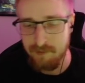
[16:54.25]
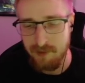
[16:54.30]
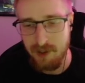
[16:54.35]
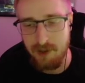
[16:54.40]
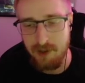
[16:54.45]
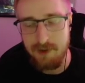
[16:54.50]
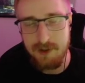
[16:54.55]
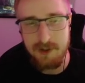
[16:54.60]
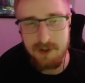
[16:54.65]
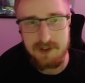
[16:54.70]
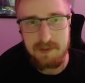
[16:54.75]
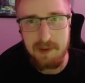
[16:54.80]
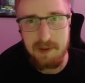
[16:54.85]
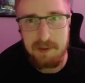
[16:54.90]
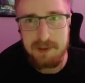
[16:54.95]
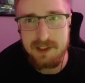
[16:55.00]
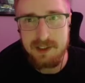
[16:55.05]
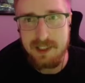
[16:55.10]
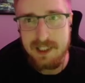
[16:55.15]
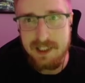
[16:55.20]
Who knows? Maybe
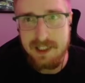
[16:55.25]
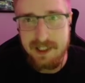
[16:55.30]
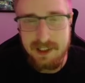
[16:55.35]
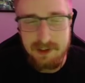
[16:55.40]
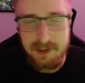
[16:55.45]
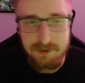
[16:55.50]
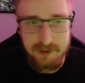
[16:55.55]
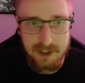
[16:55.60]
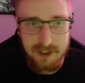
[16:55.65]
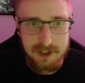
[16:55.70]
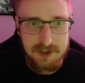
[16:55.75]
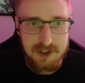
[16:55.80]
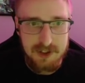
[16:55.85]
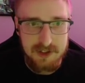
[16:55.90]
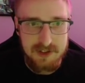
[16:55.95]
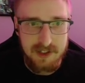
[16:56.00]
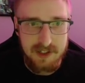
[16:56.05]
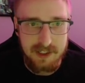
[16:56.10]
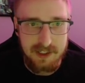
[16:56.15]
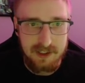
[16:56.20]
we'll get a kill for us, just like